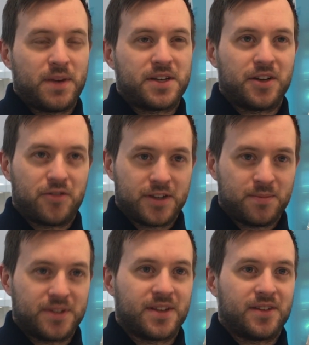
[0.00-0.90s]
Especially
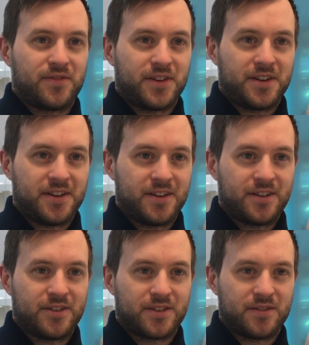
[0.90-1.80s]
Christmas, that's fun
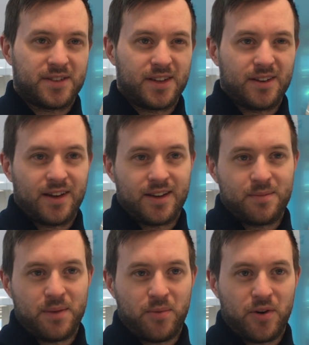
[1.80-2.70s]
because obviously it
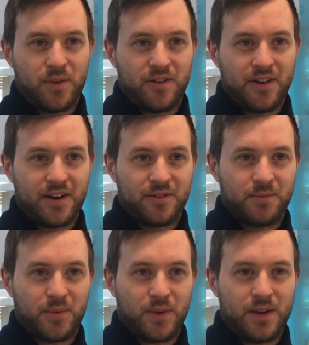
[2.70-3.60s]
gets a bit boring when you're an
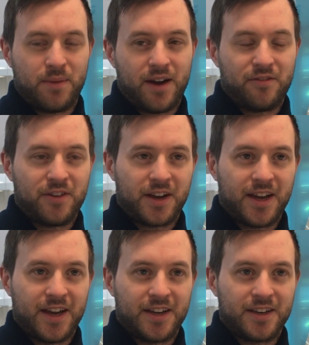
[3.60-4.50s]
adult, but when you're buying for
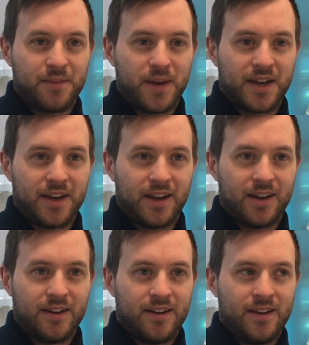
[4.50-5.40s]
a kid and you're
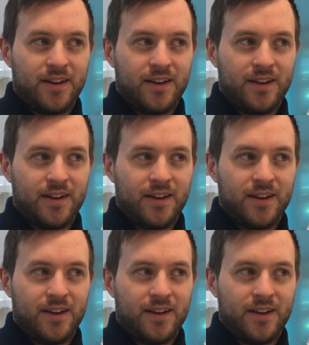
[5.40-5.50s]
making it